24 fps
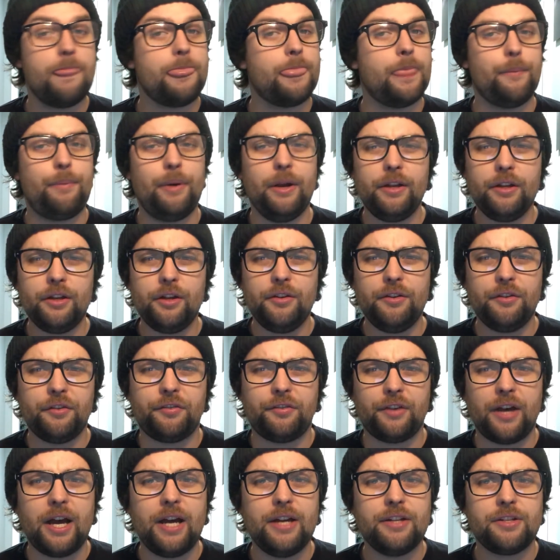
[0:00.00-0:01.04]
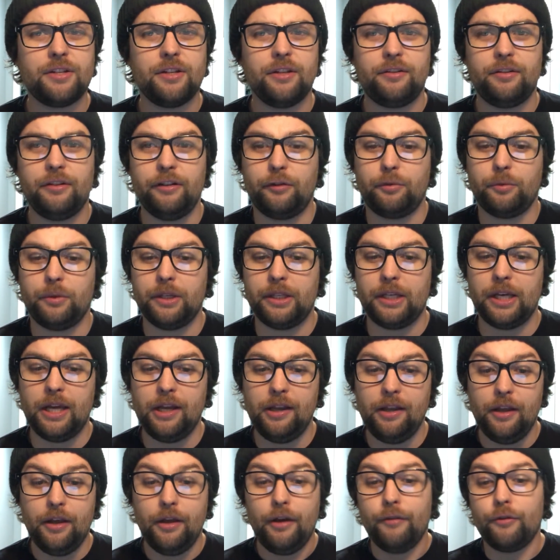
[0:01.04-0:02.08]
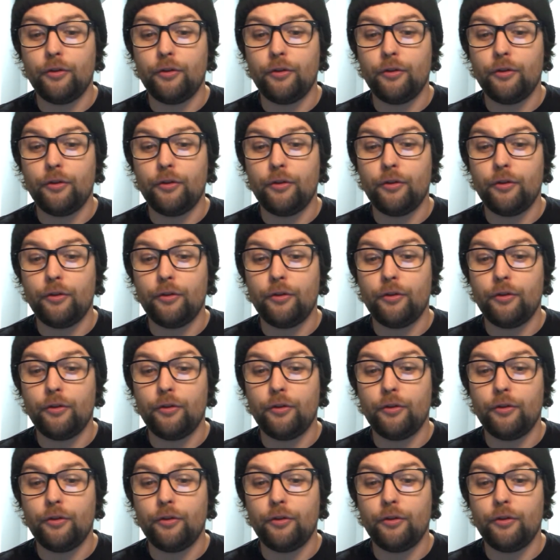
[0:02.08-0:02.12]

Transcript: depending on the size of the T28,